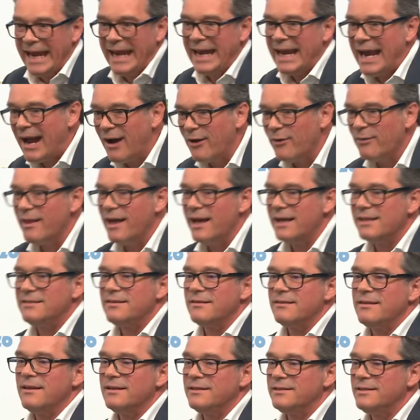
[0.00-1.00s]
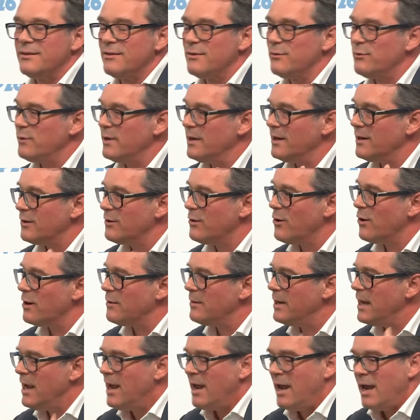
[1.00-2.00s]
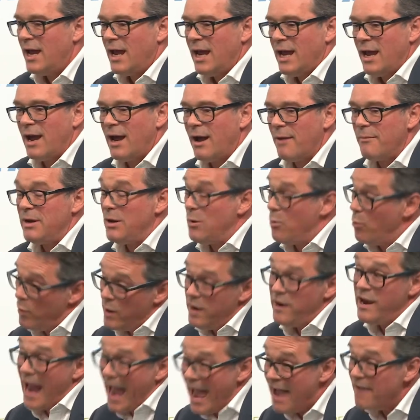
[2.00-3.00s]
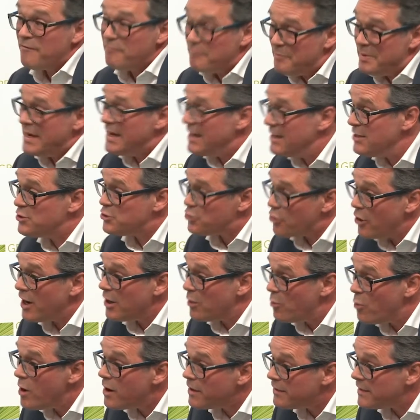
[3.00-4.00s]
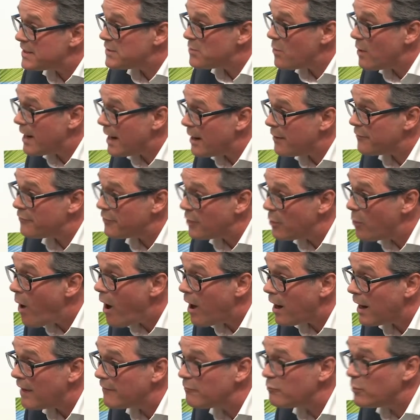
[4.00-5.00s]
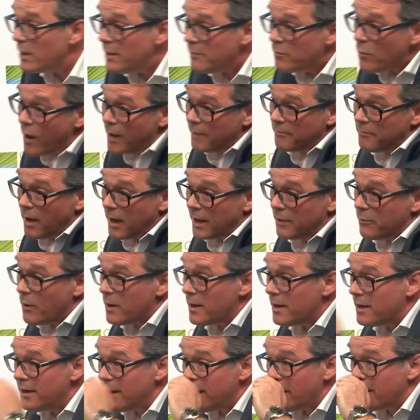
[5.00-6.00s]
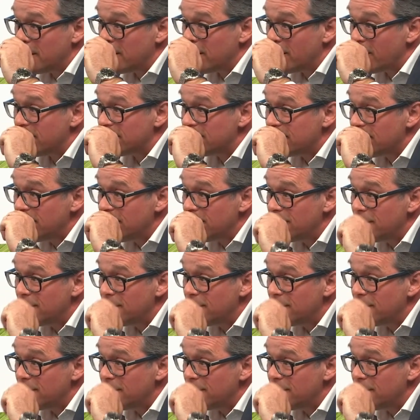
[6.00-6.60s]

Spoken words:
it out there to the real economy. I mean, we have been trying to work this one out for a while, haven't we? Mike, why don't you come in on this?